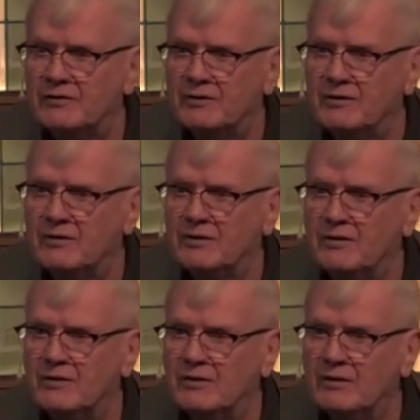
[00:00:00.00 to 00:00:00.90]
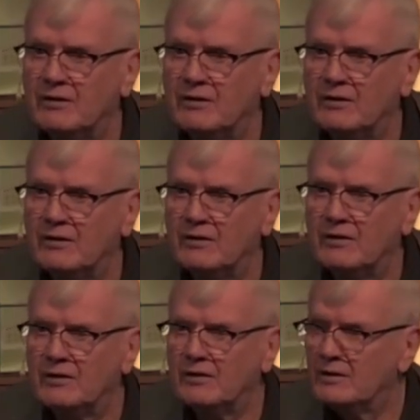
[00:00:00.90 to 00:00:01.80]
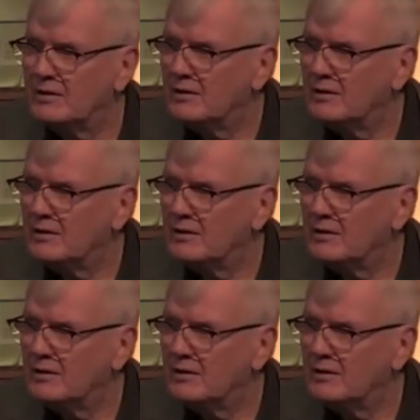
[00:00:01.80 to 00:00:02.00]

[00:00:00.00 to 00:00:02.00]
Nobody speaks.